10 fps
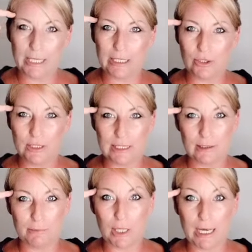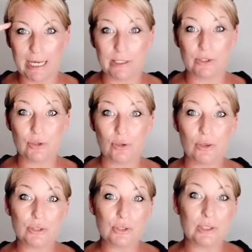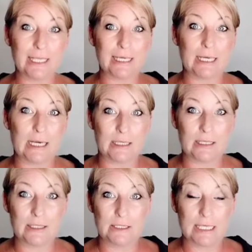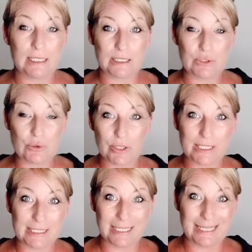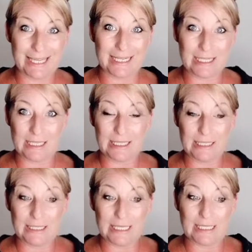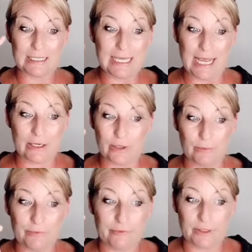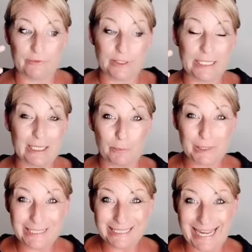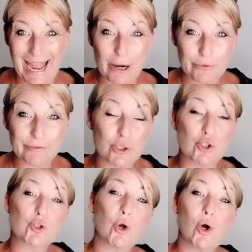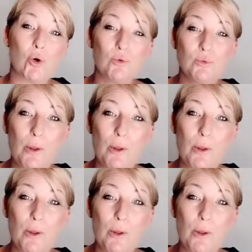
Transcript: using the mind, not to tell our stories that get us feeling completely out of control,